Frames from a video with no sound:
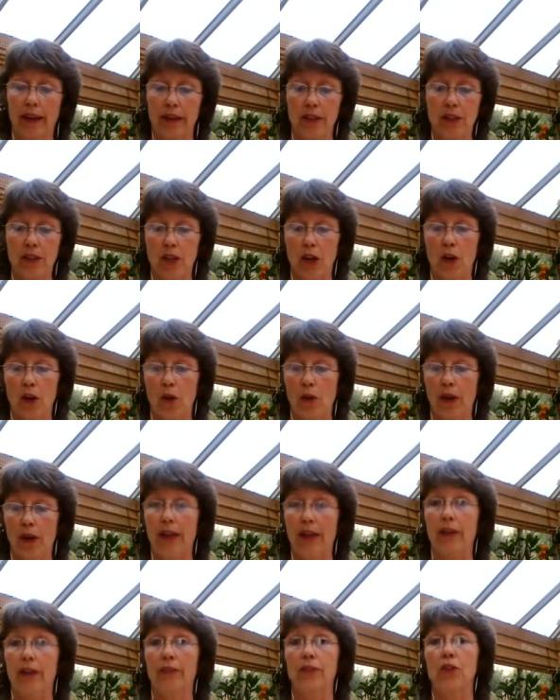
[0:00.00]
So
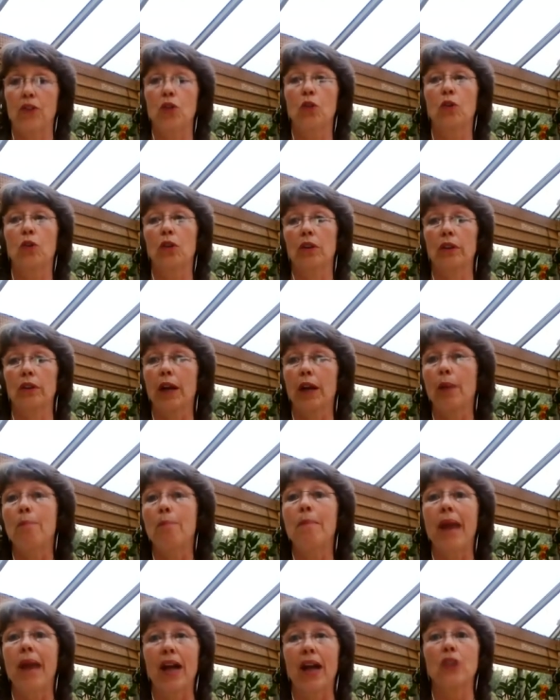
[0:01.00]
if you can
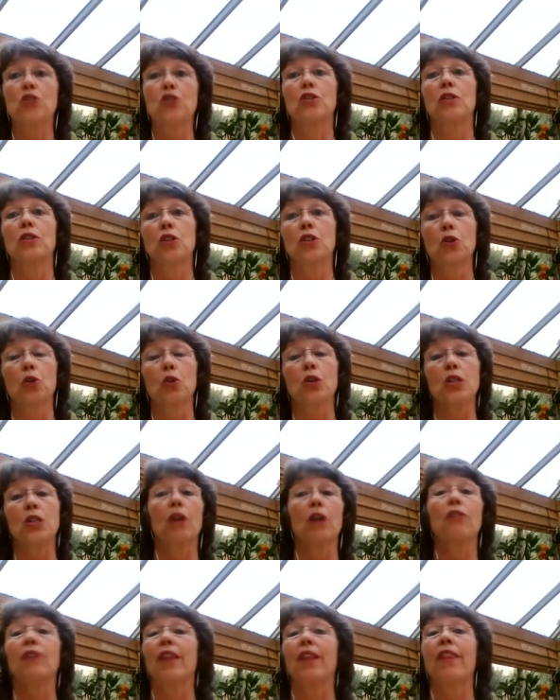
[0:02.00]
imagine
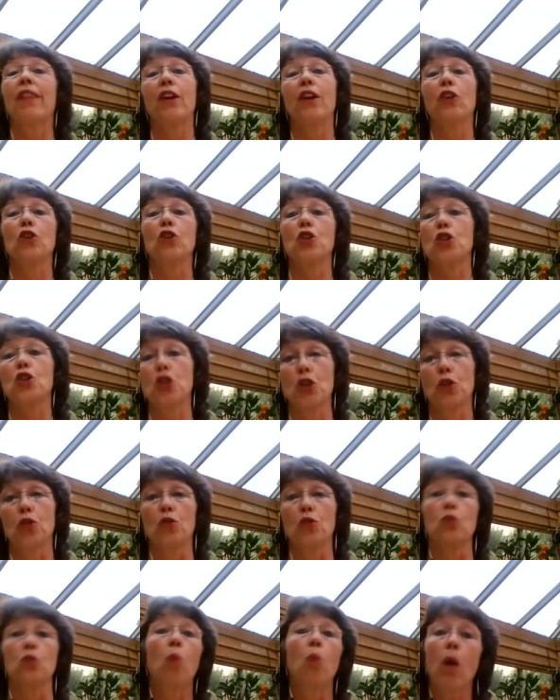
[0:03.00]
yourself in their
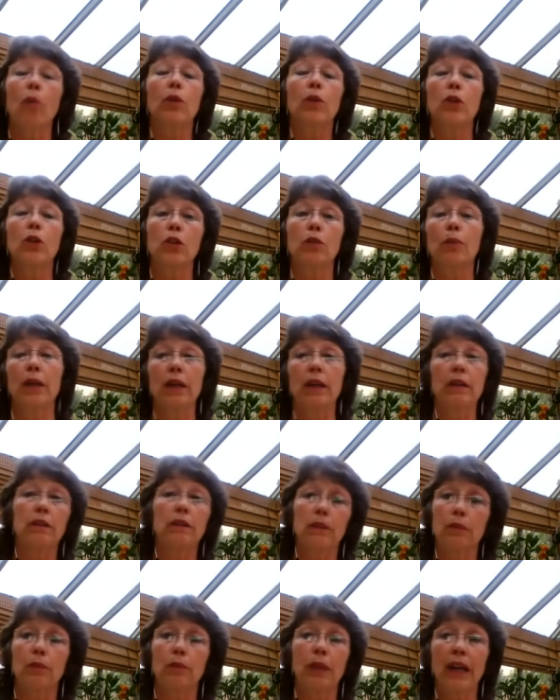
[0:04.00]
shoes, what would you
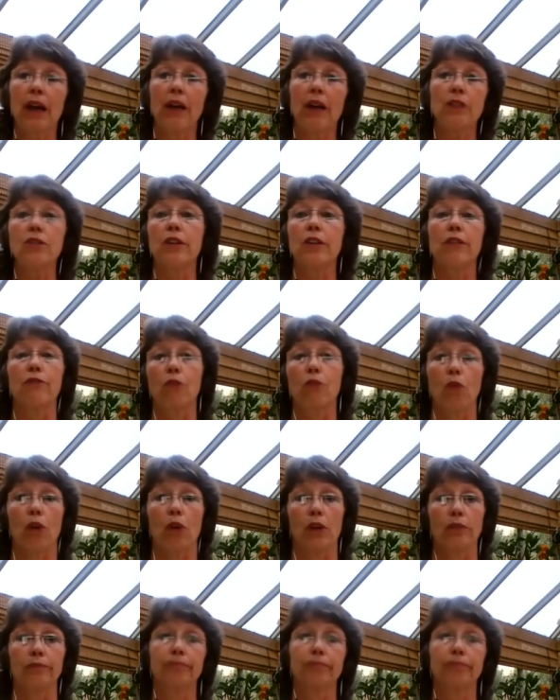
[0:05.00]
be, be hunting for?